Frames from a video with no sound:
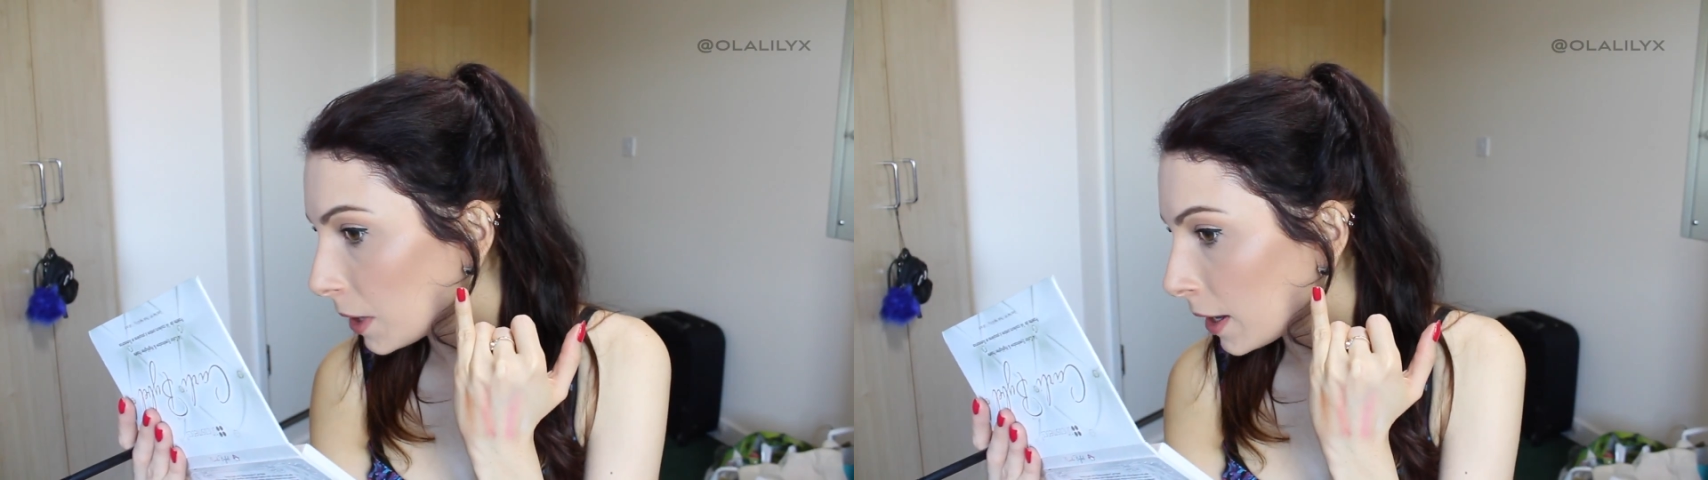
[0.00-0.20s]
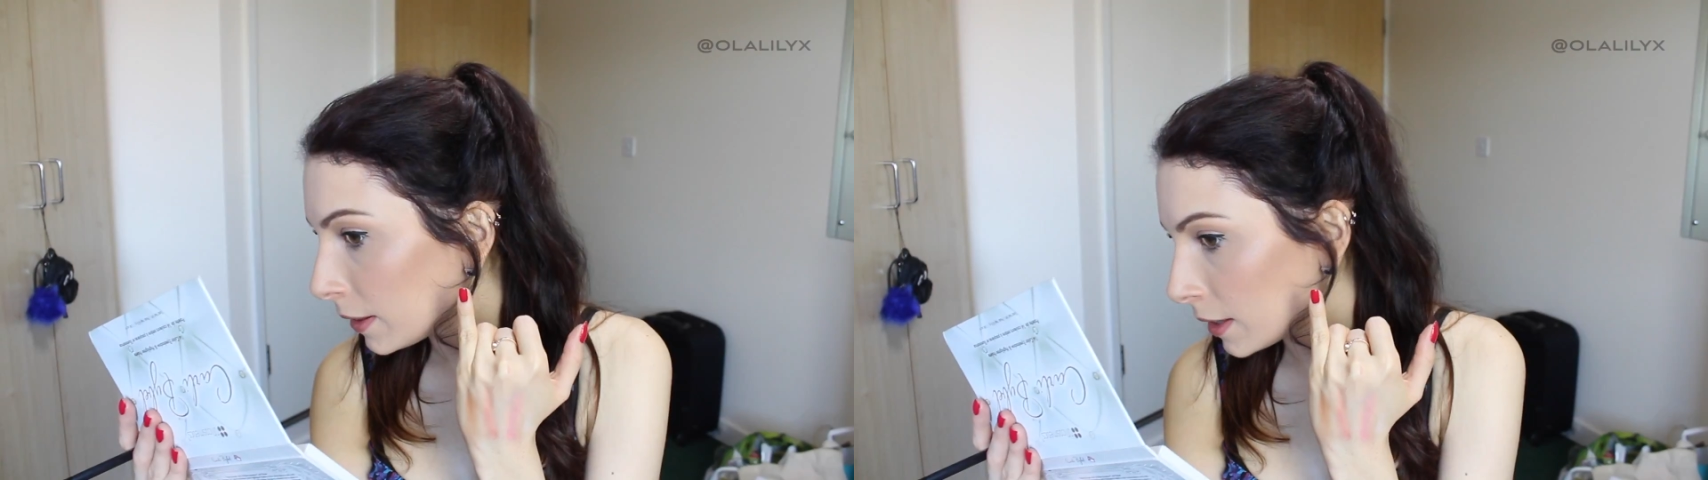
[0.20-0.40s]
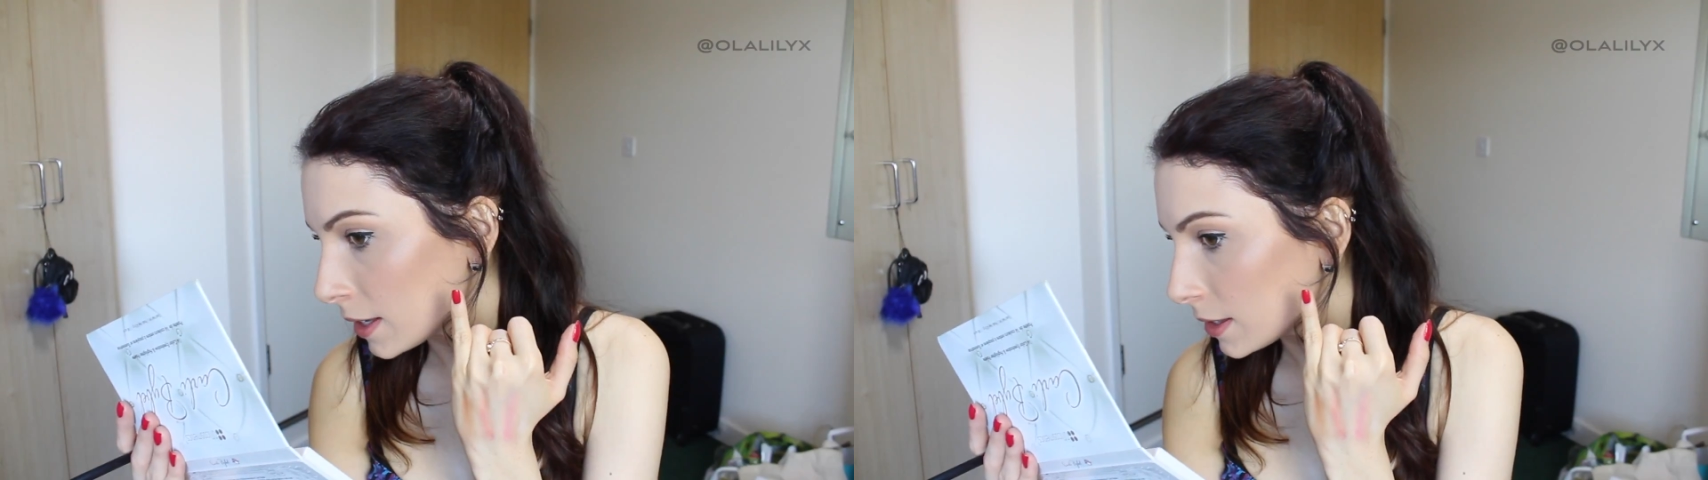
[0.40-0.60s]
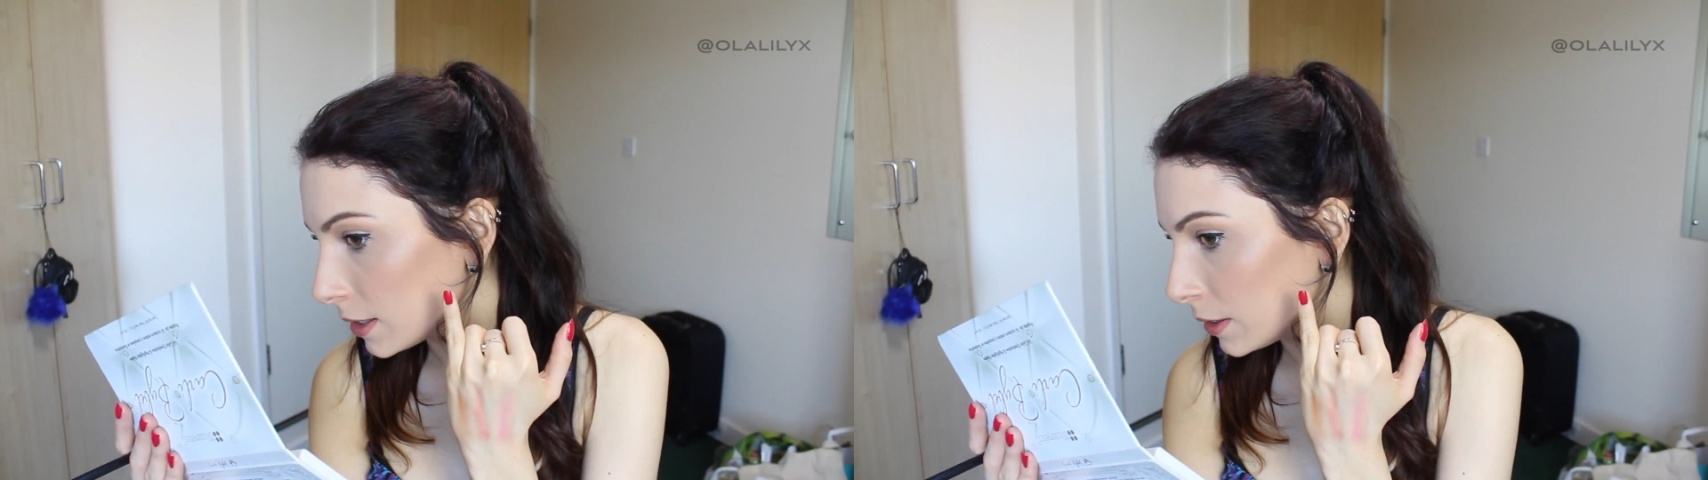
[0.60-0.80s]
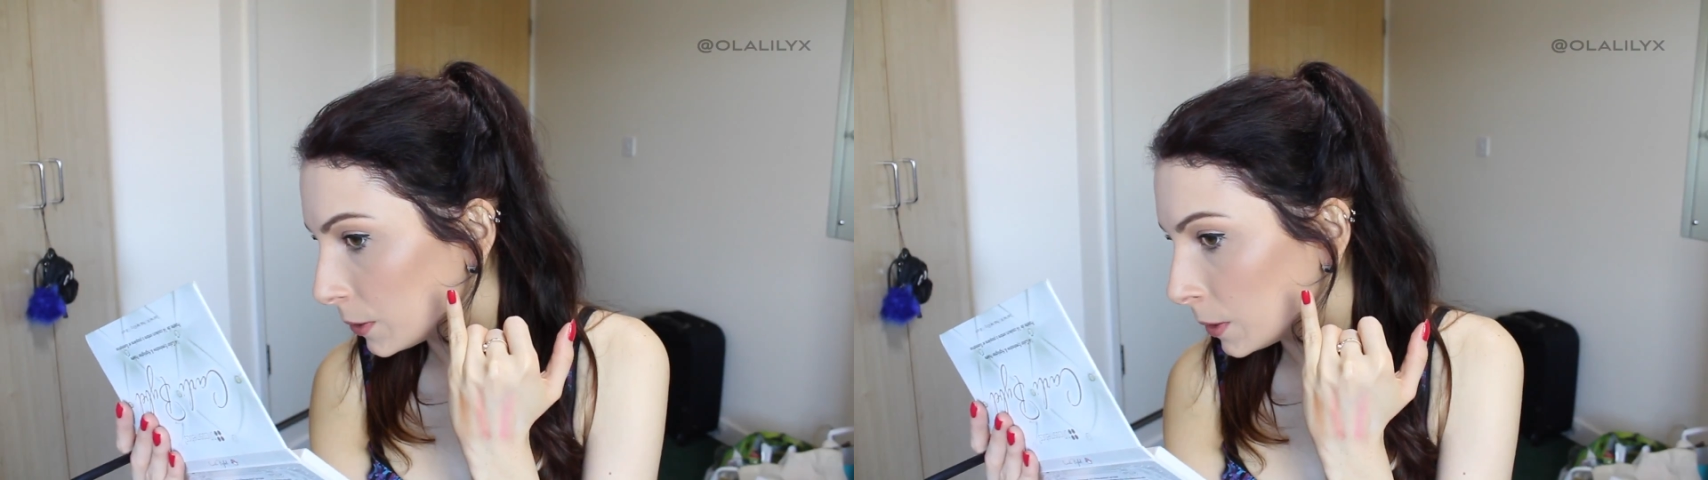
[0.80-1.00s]
one
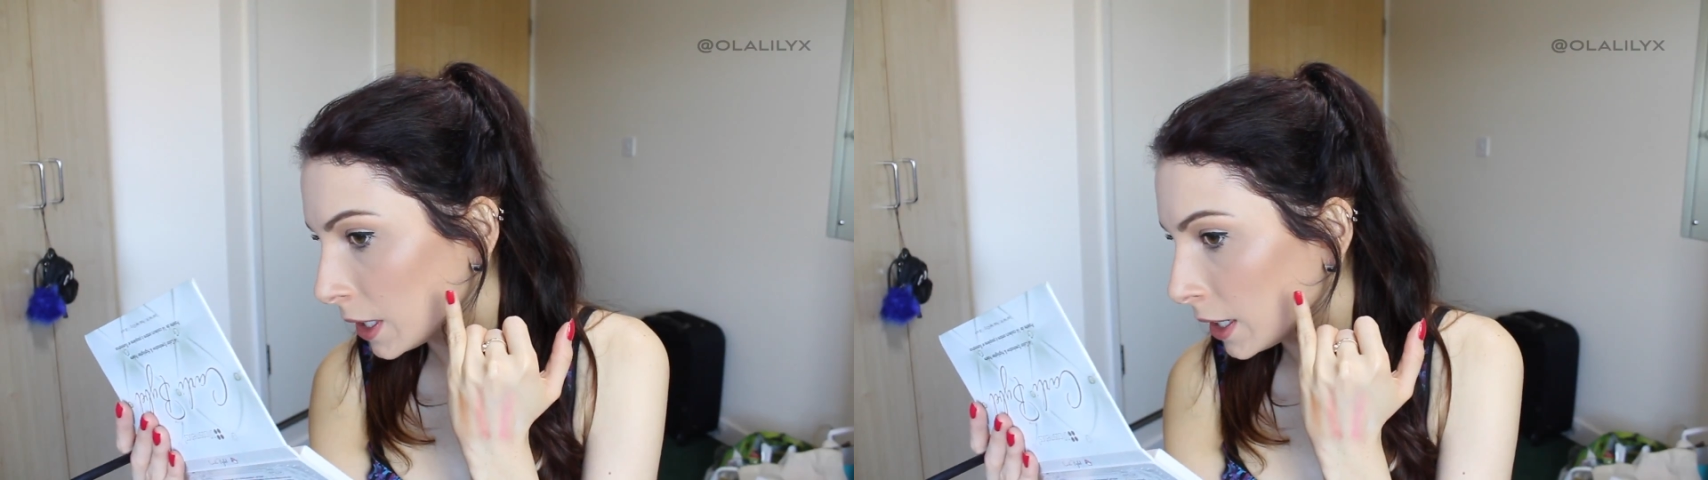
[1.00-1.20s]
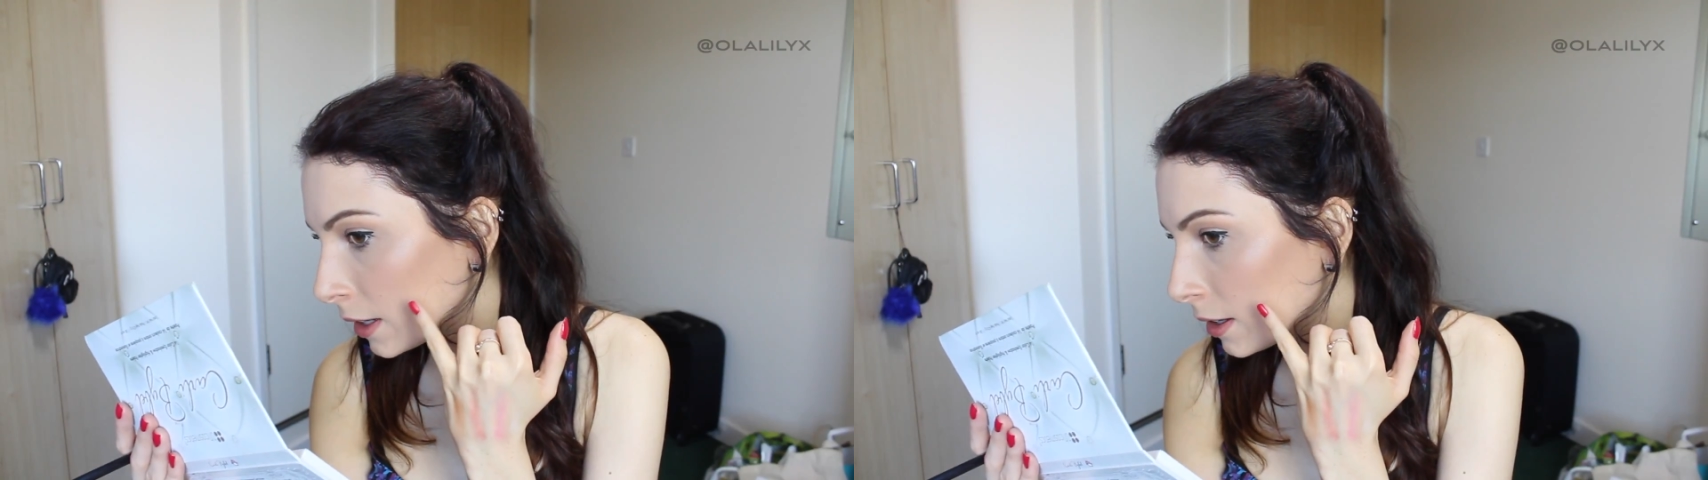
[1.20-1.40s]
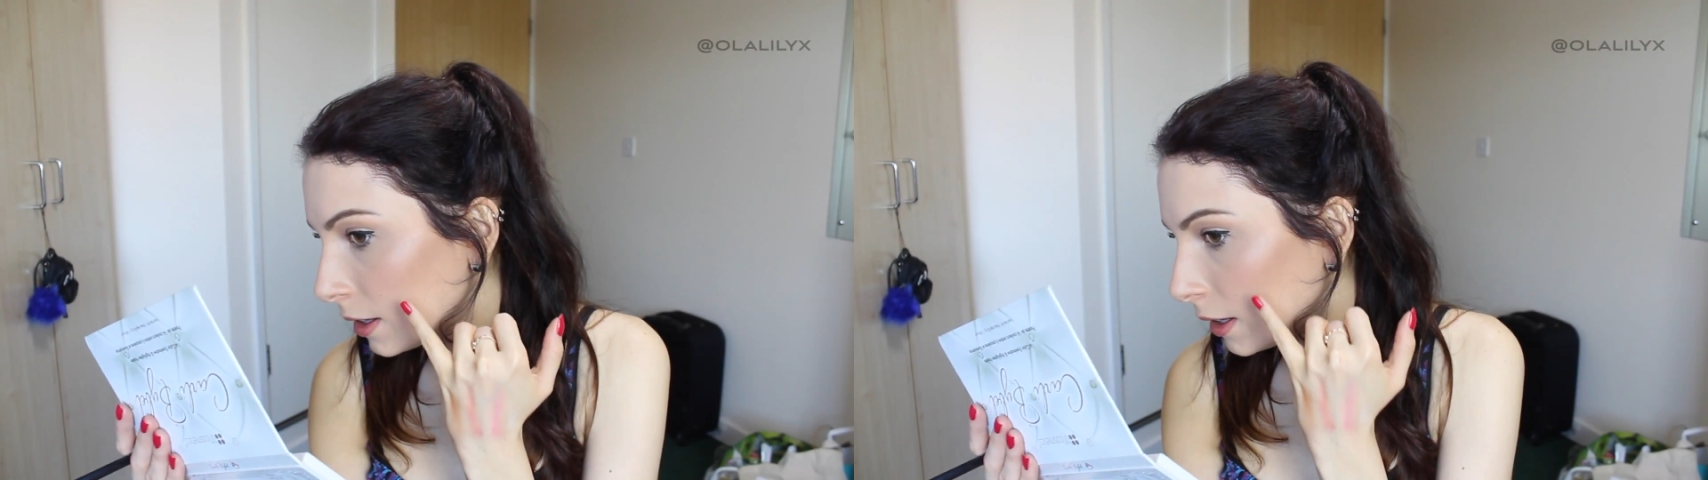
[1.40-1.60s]
doesn't do that